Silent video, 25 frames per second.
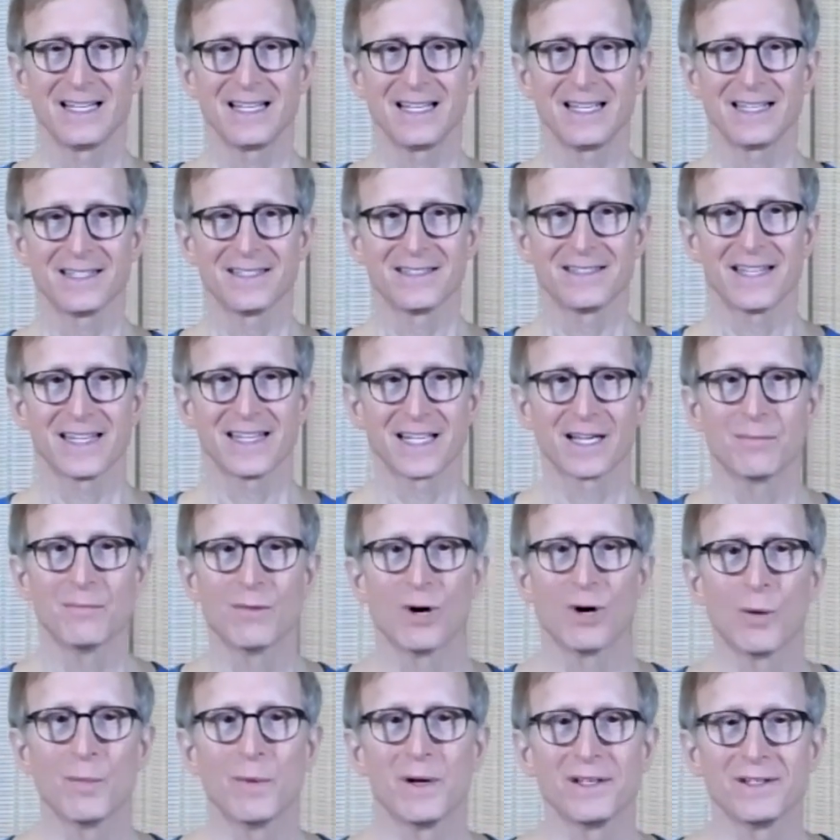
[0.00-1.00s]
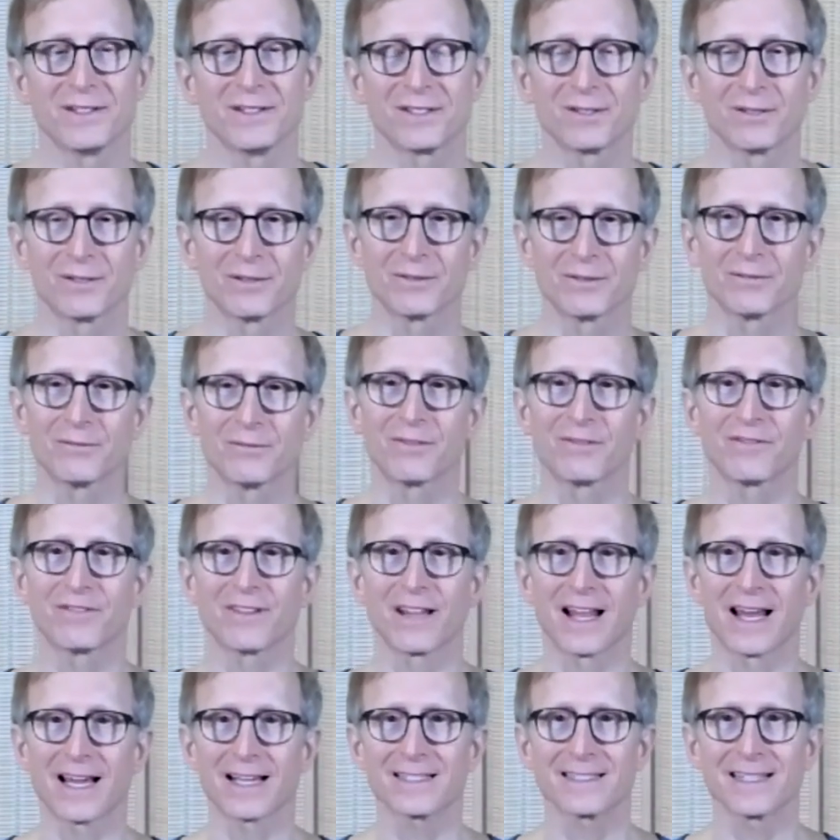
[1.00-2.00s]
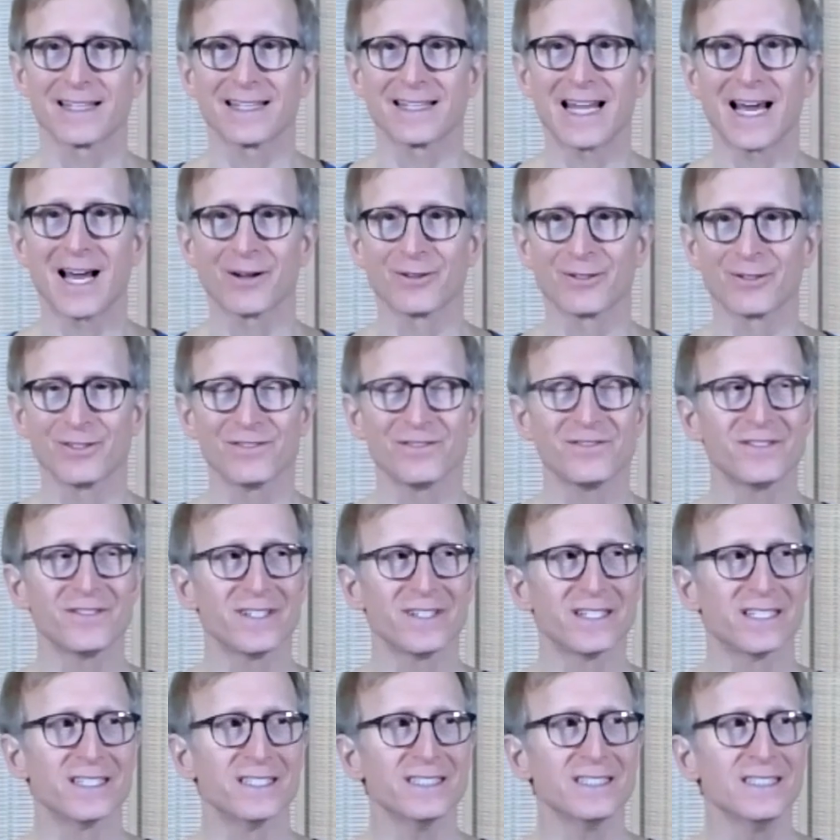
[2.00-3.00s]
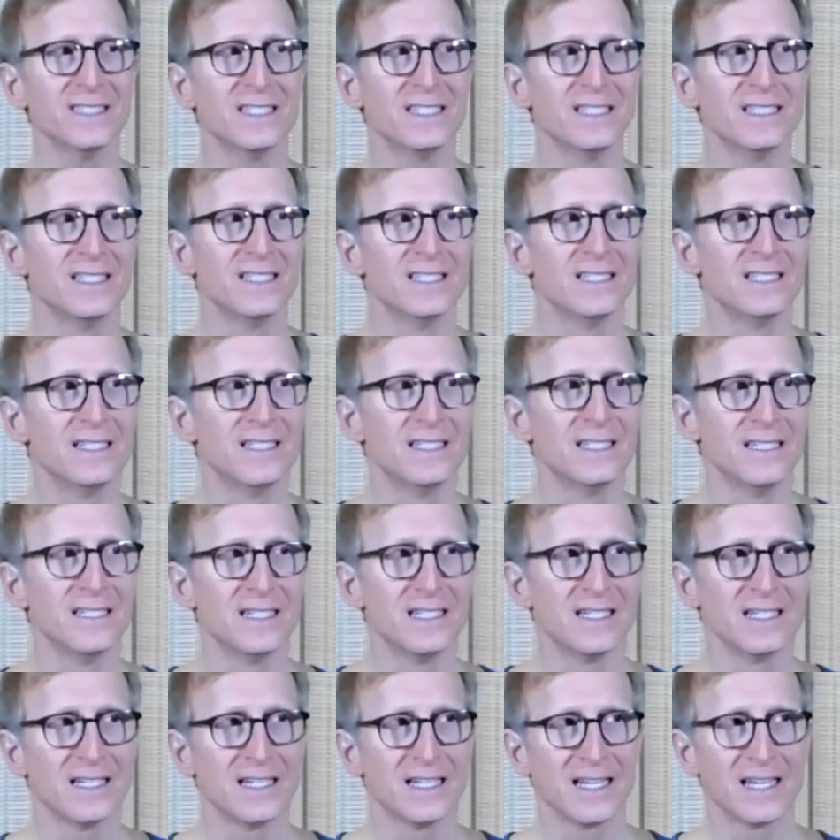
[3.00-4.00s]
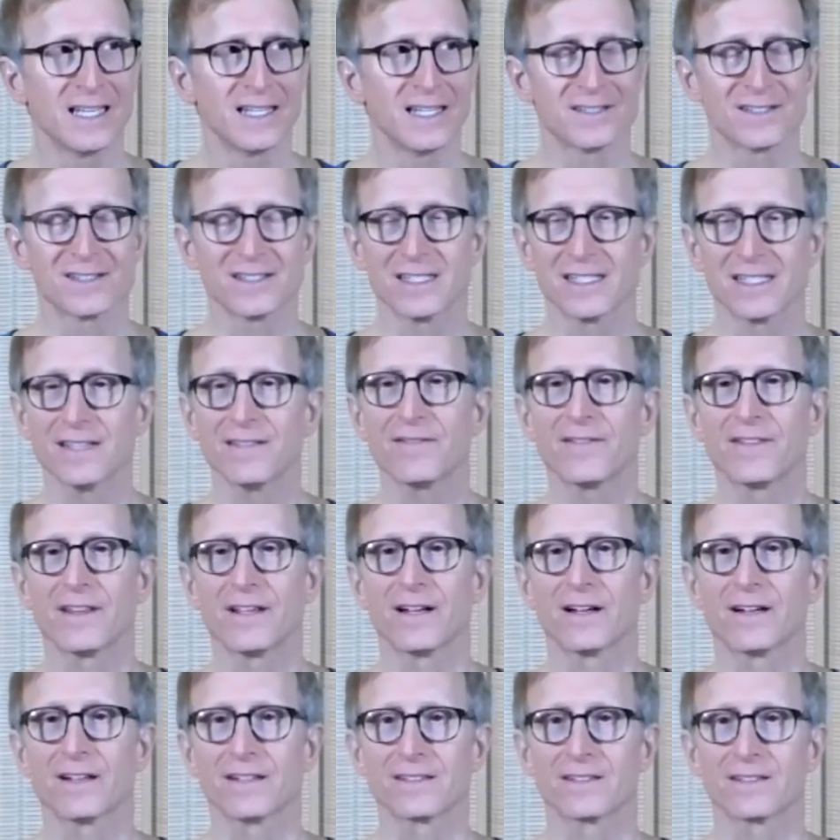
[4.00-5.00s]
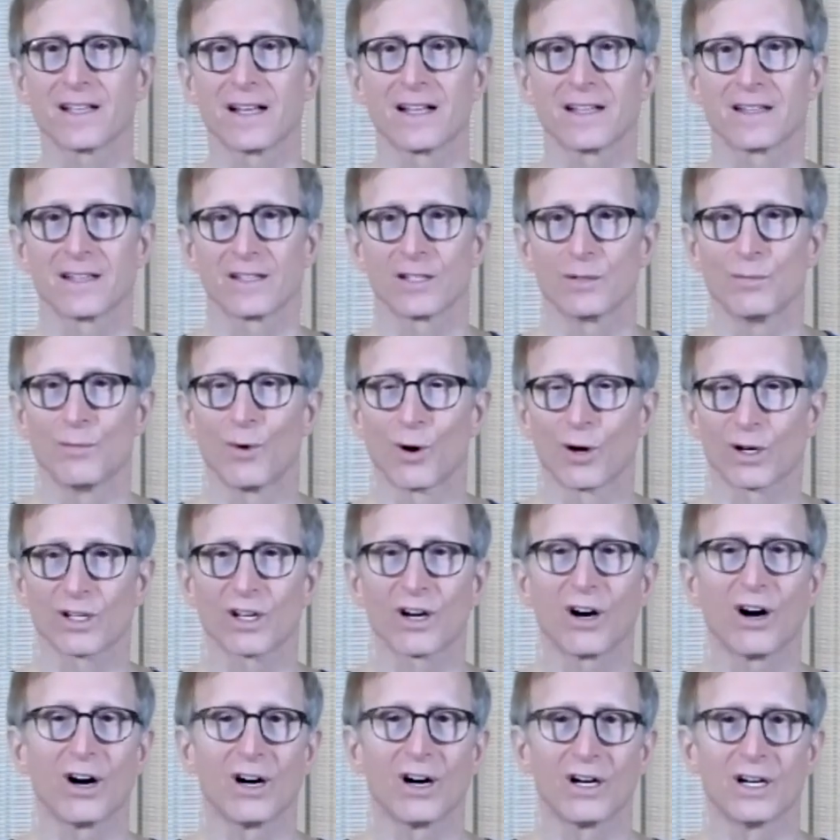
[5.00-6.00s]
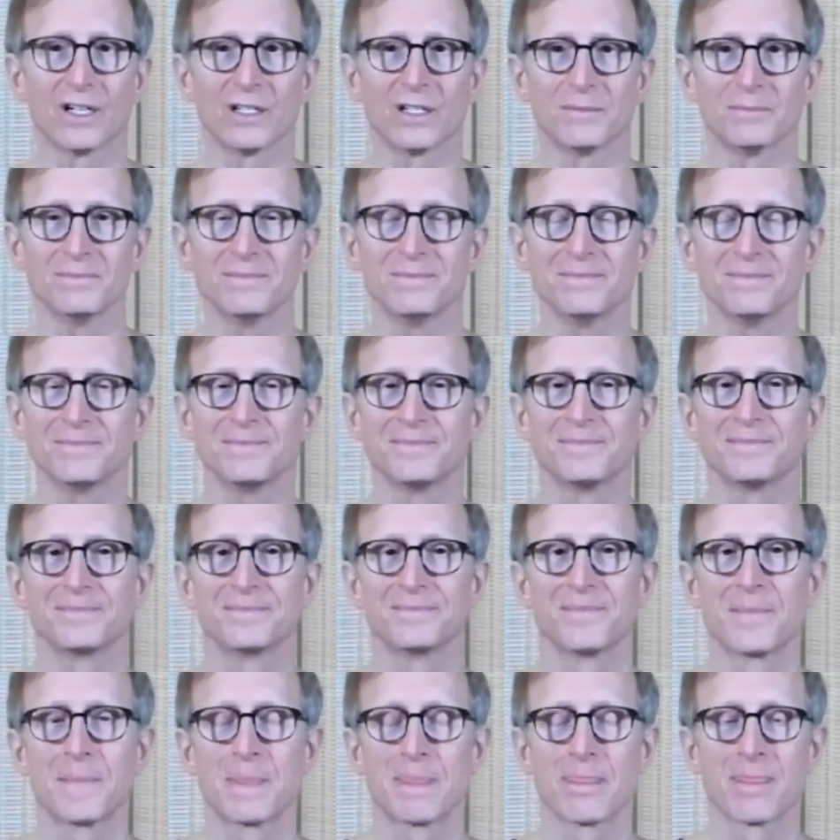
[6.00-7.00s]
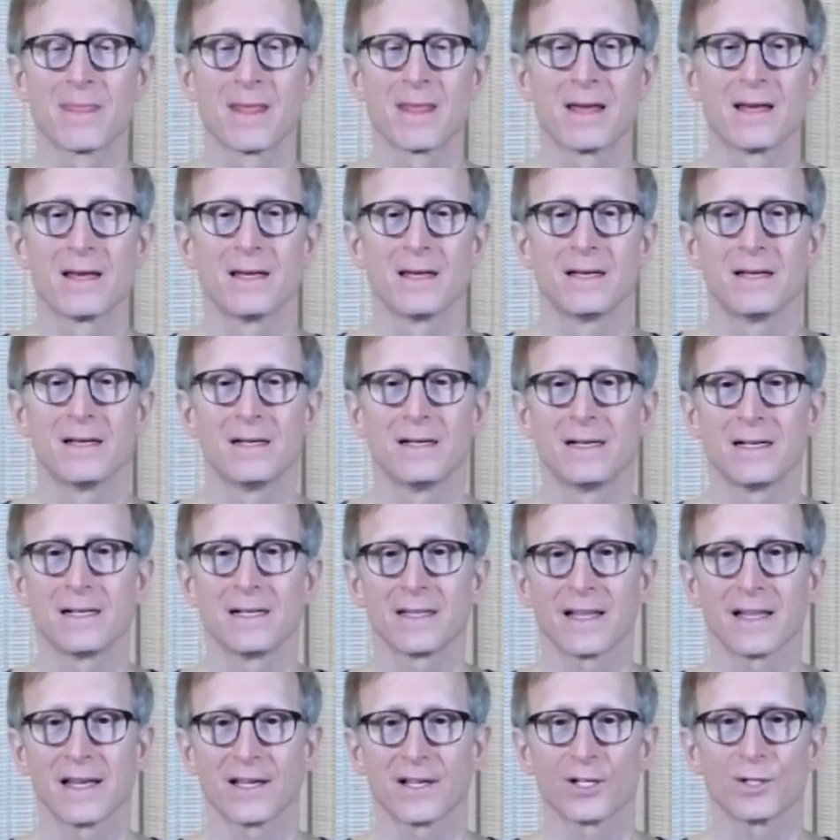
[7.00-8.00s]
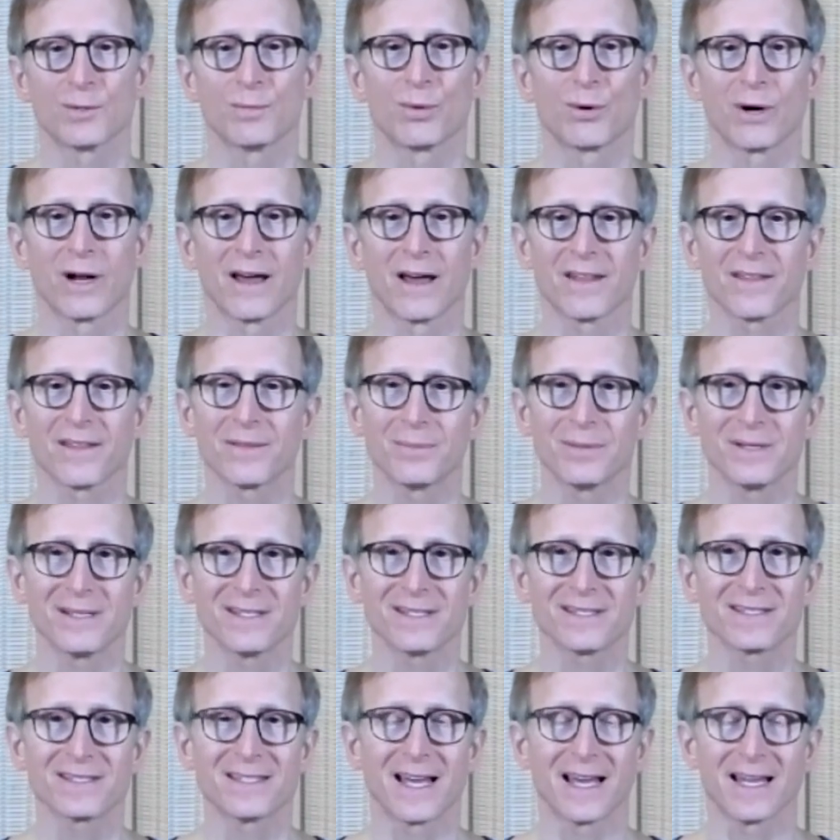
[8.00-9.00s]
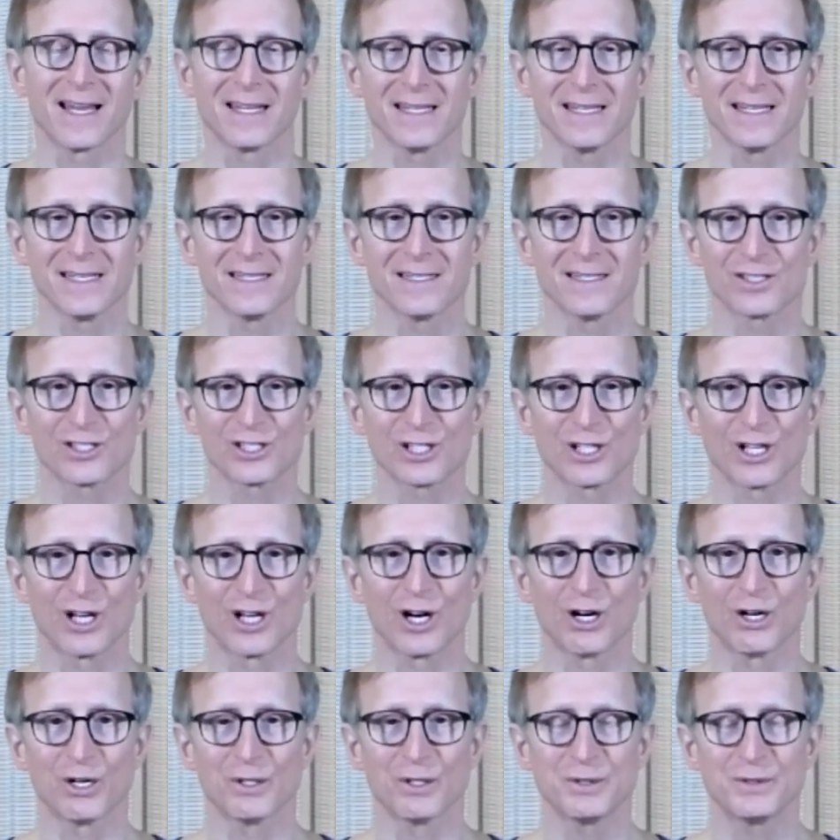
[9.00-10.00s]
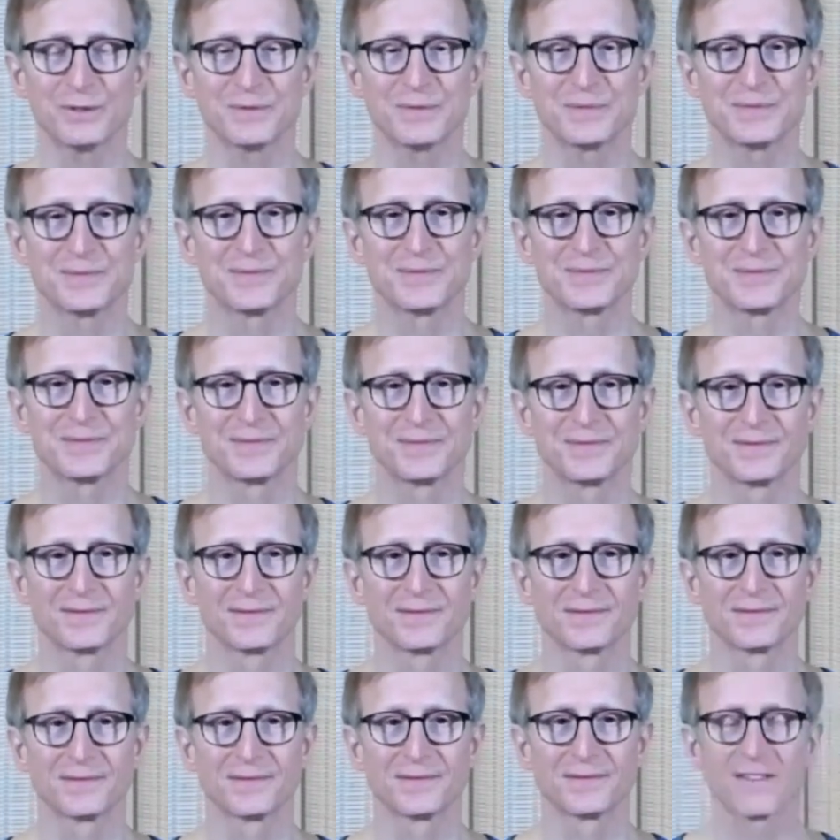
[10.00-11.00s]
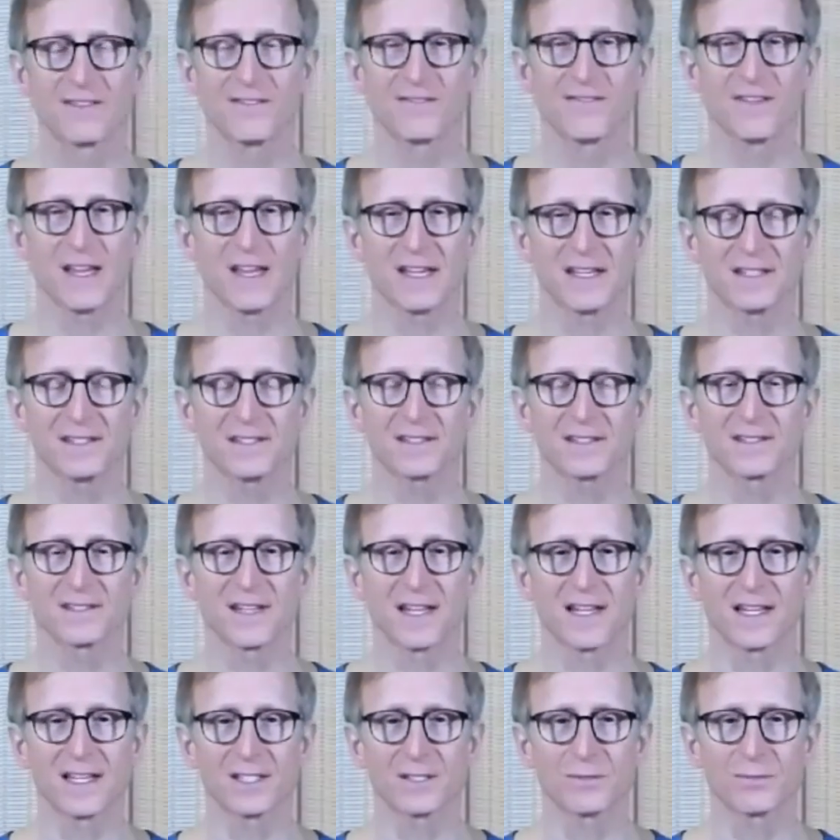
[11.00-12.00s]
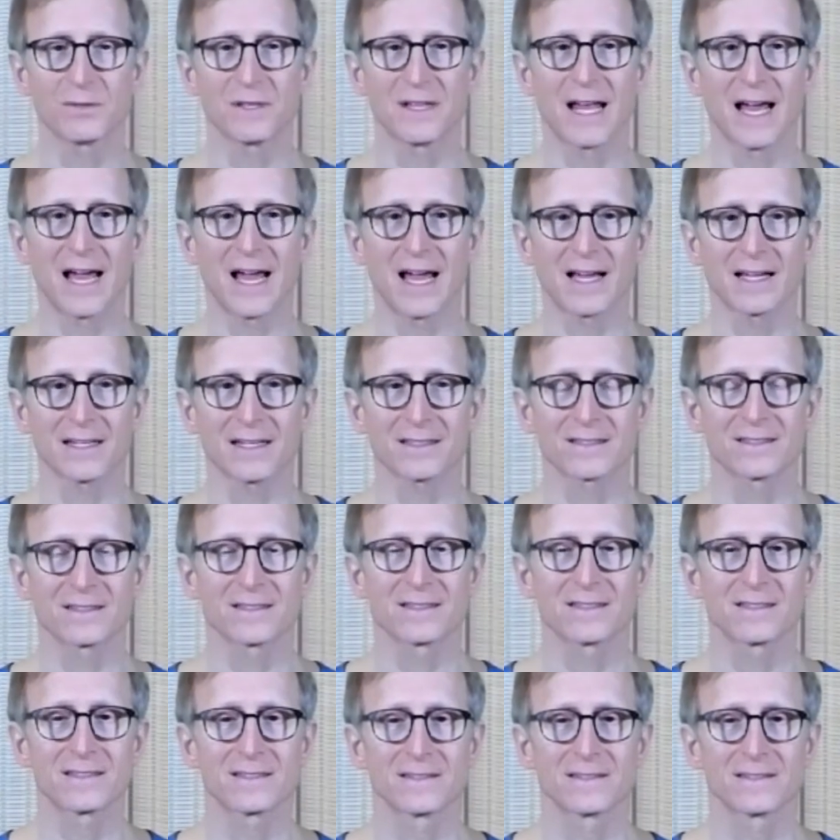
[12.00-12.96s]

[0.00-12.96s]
And take a moment to reflect on how you feel and see if there's a little more calm. Let your breath be steady and slow. Face stays relaxed.